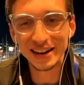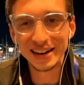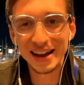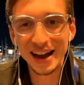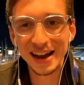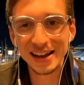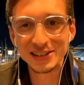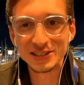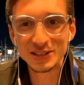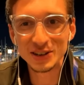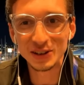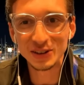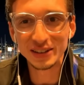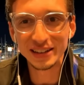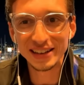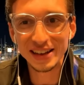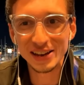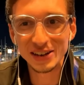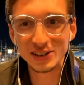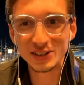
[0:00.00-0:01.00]
I, I
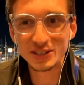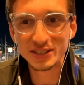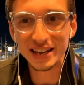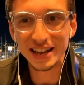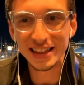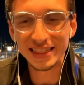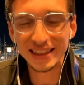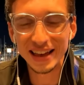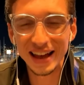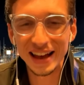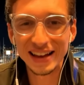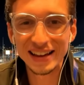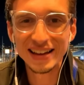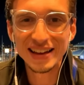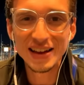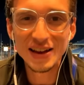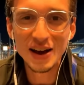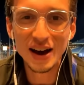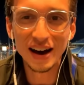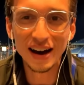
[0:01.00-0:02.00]
certainly understand that.
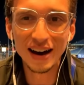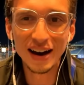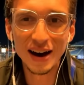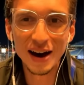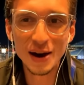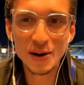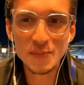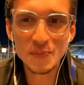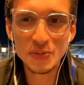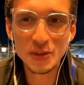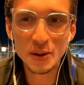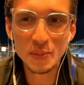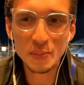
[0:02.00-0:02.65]
Um,